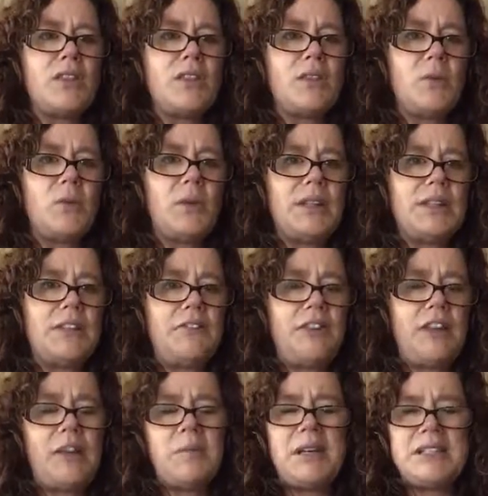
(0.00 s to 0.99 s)
What the
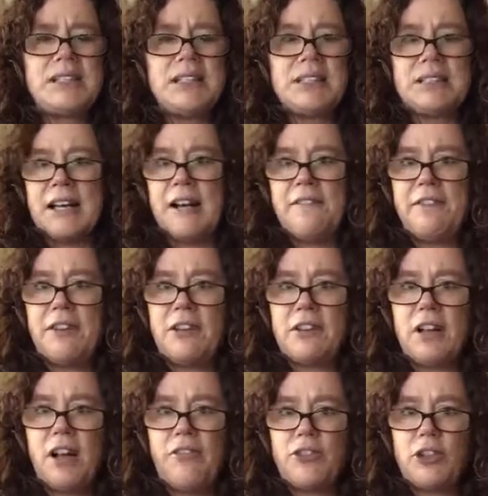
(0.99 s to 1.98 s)
family did not
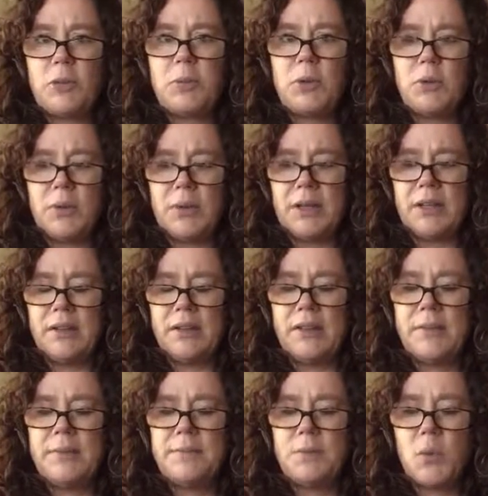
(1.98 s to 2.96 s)
feel comfortable
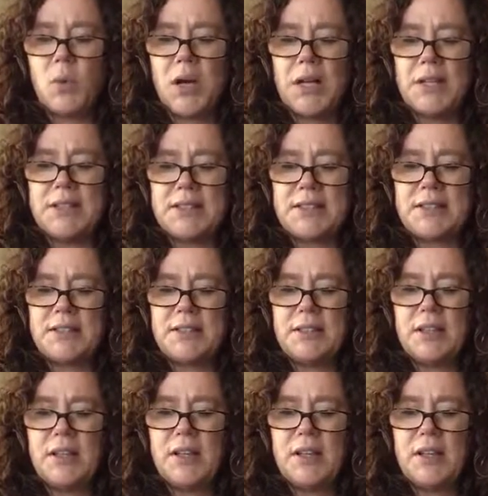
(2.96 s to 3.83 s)
with was